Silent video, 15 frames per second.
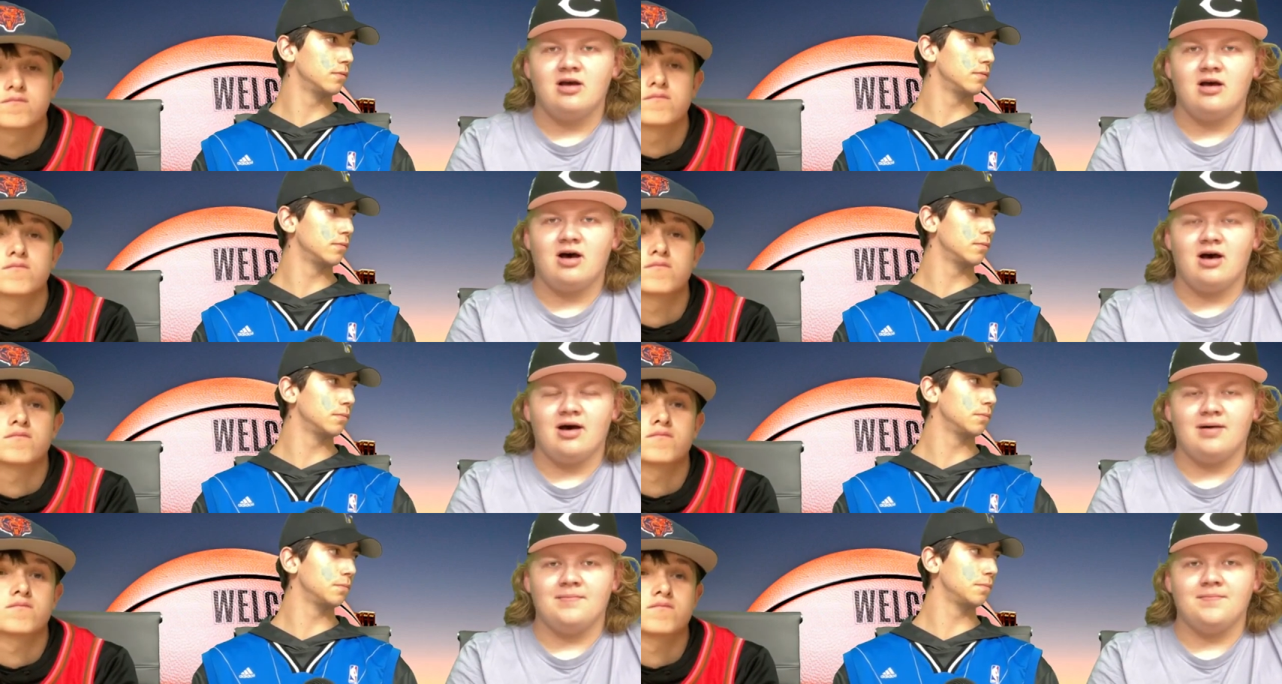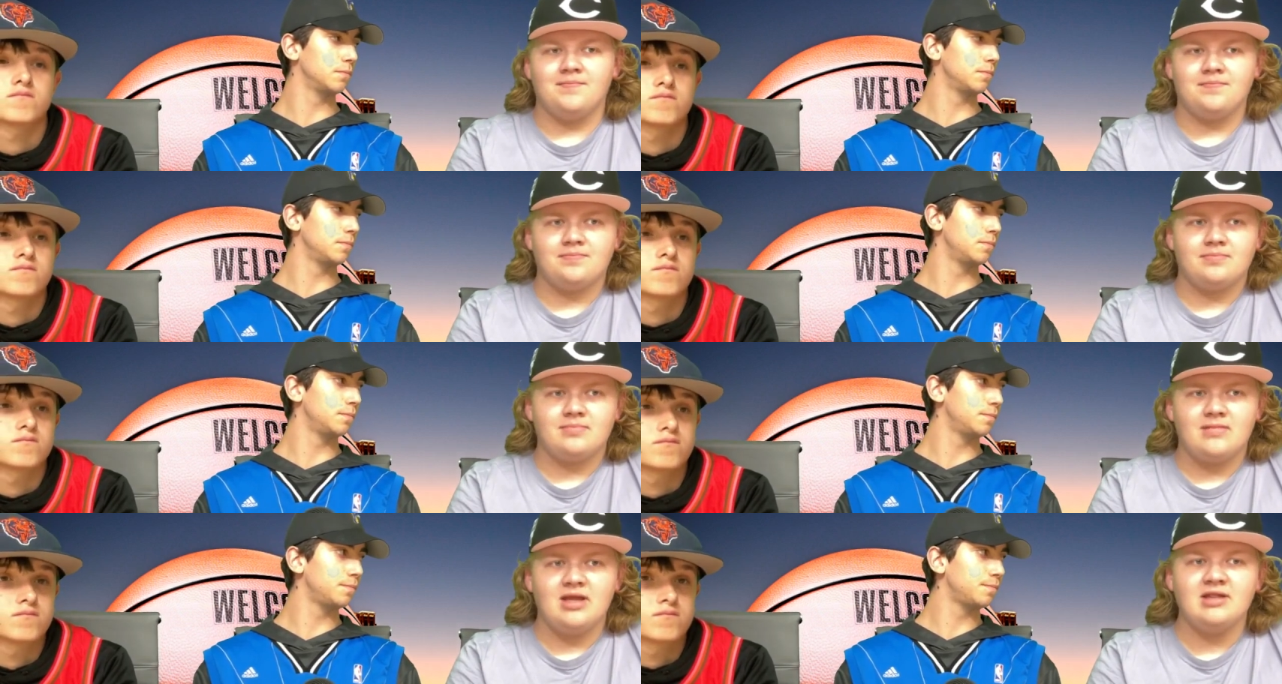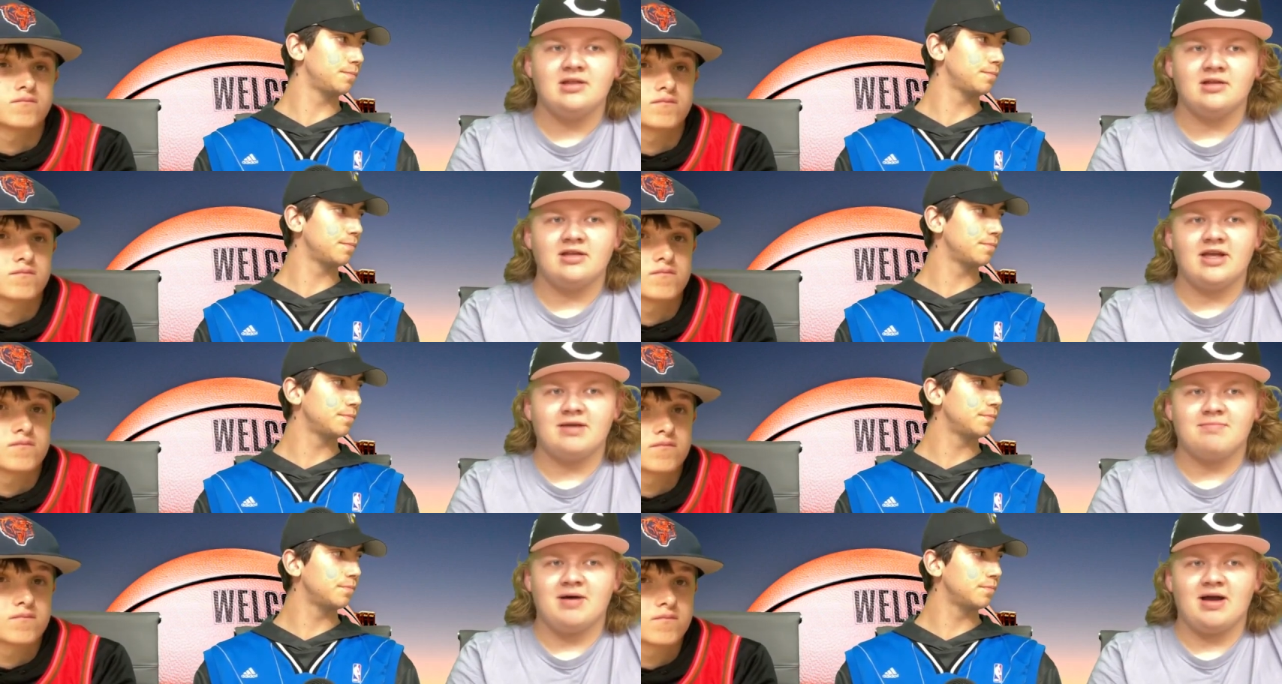Speaker 1: um, in the
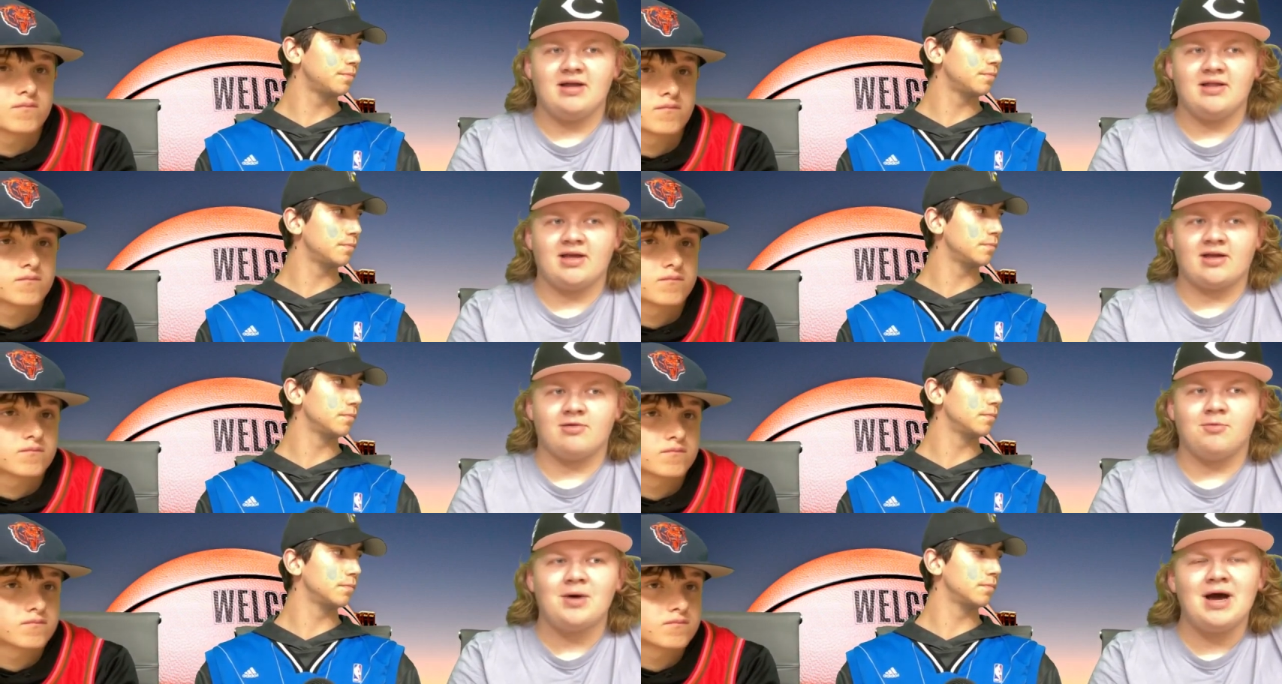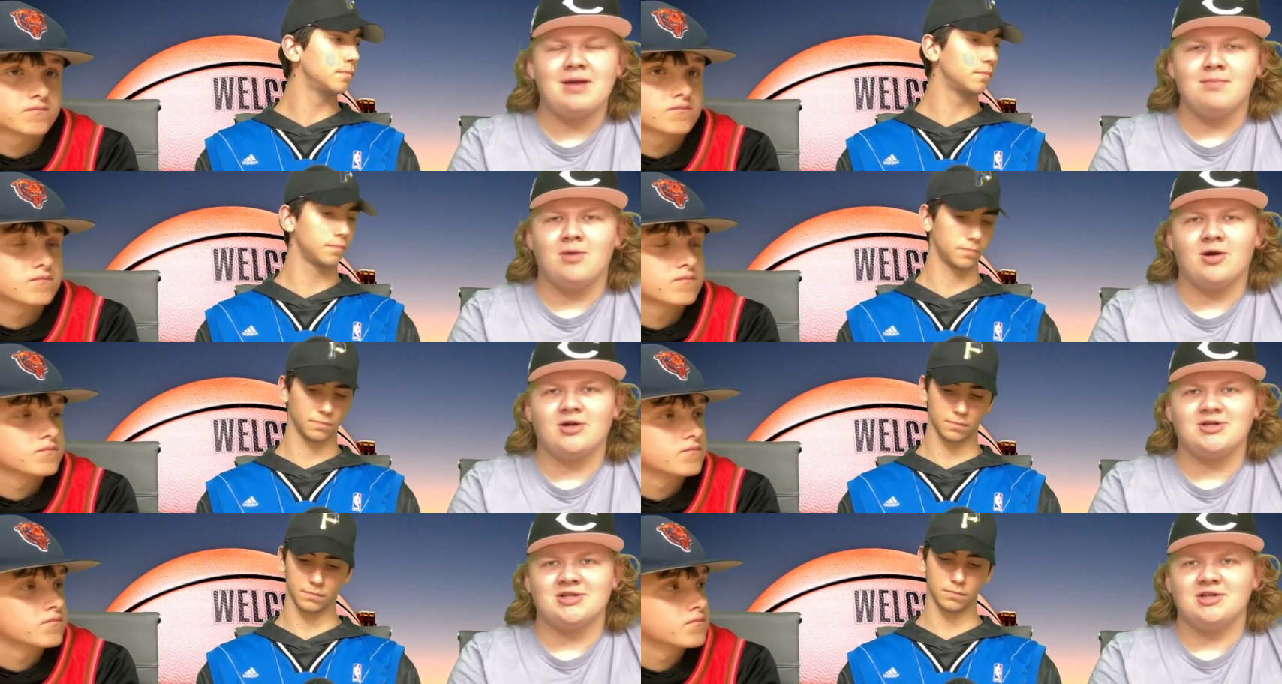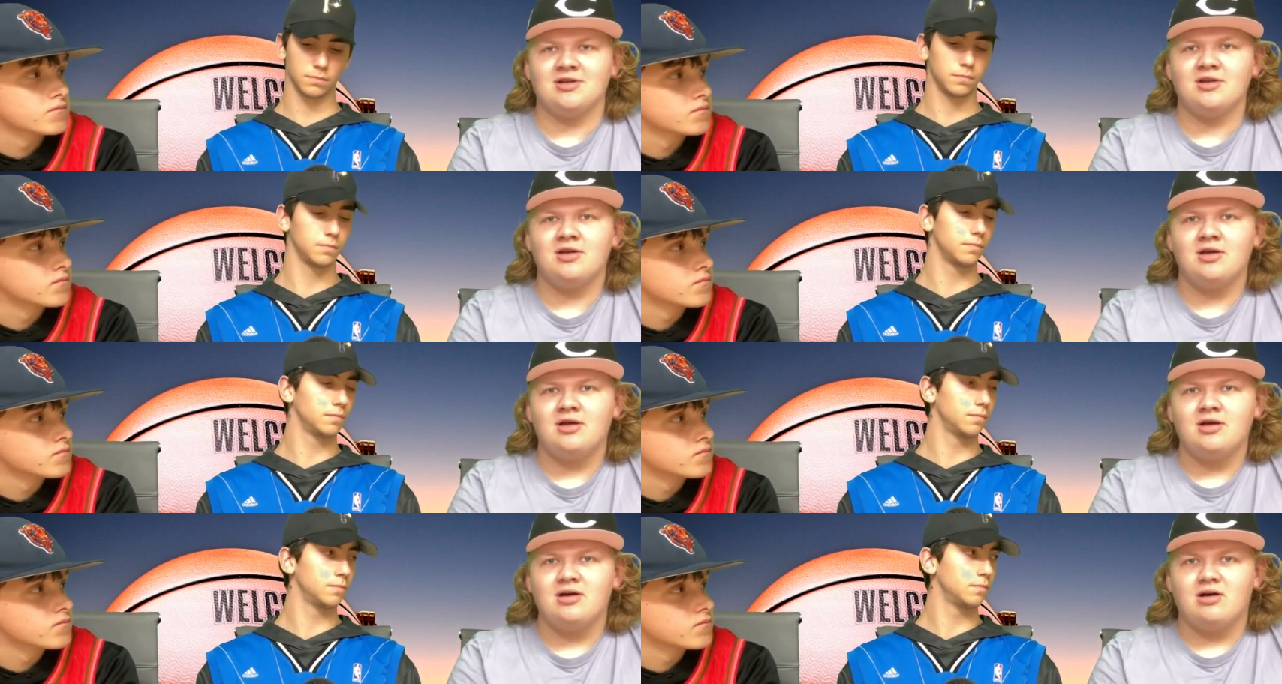league by like a wide margin,
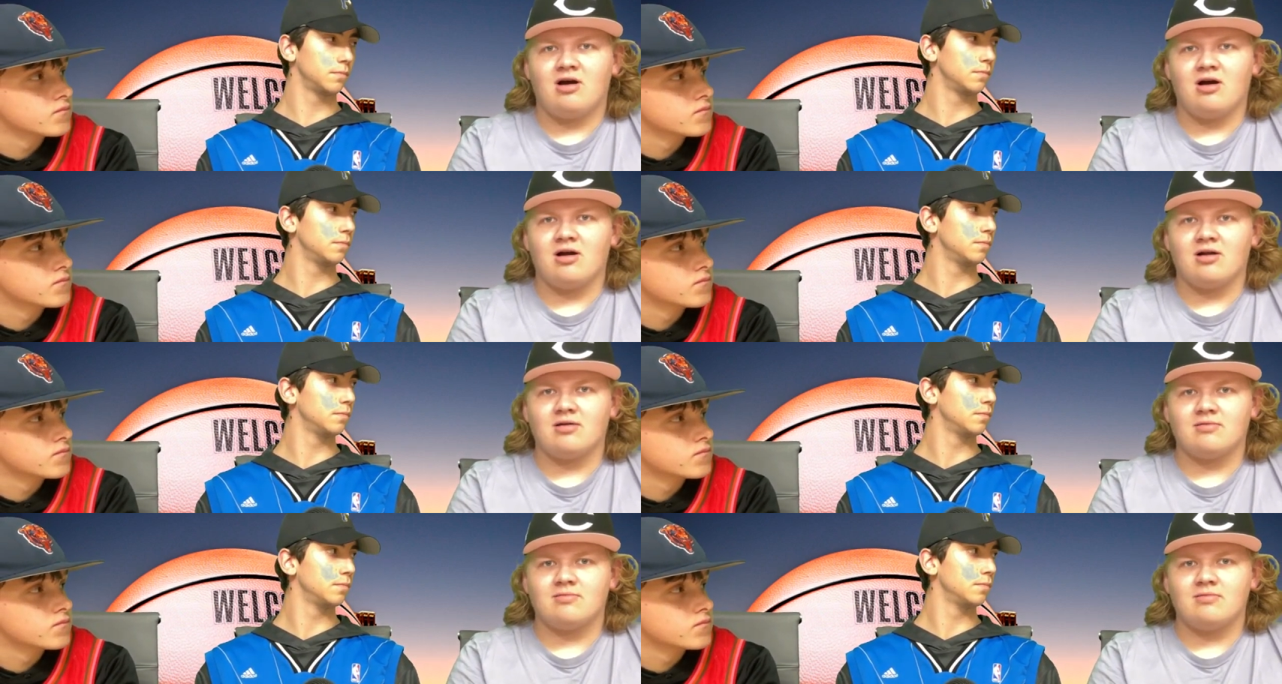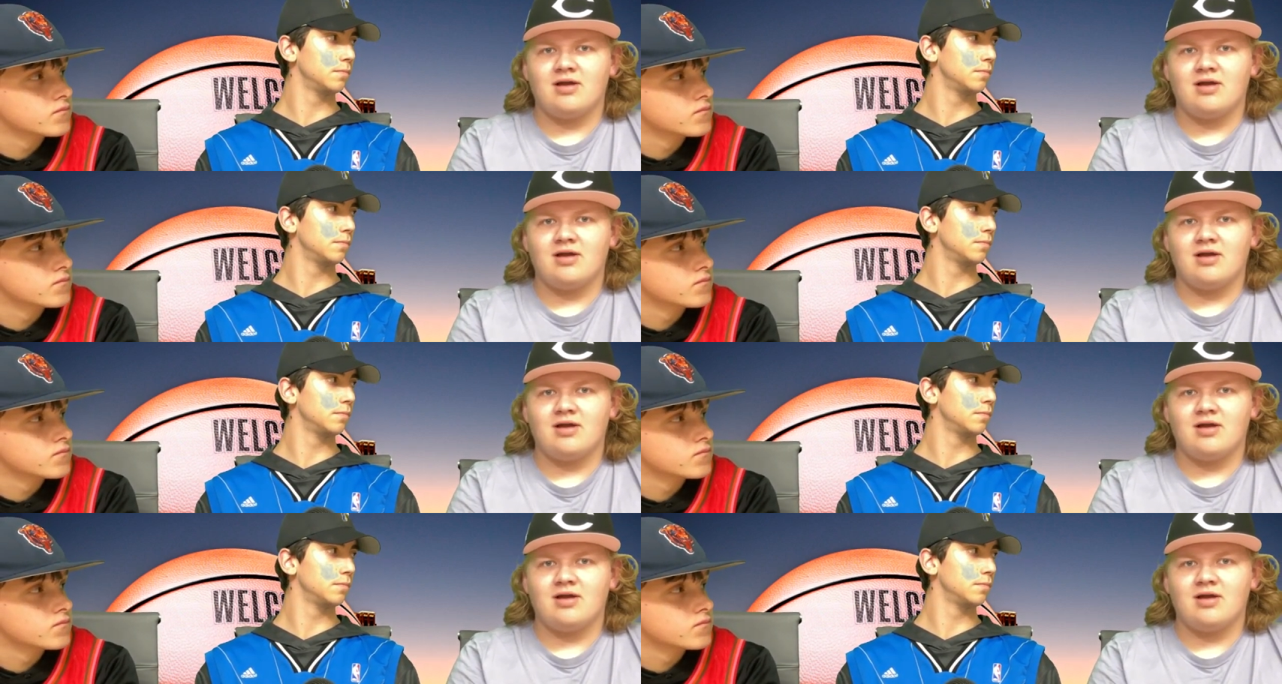are.